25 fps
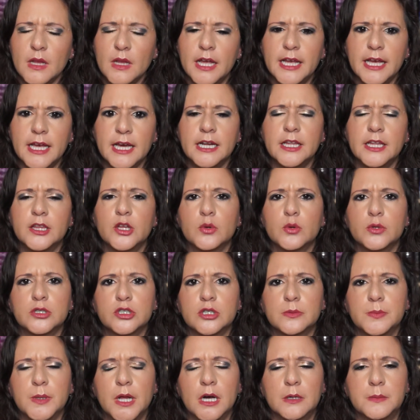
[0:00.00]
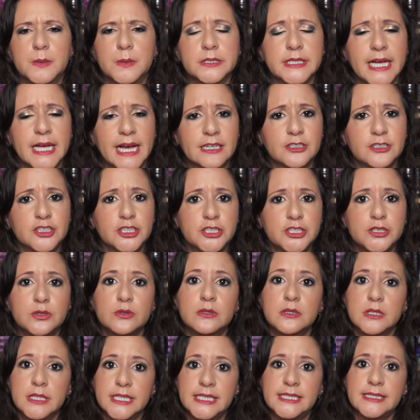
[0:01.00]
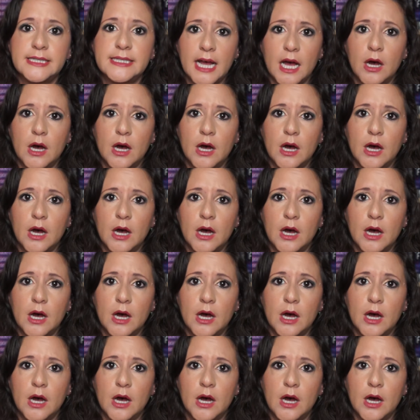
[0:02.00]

Again, in the original blog post, I actually do list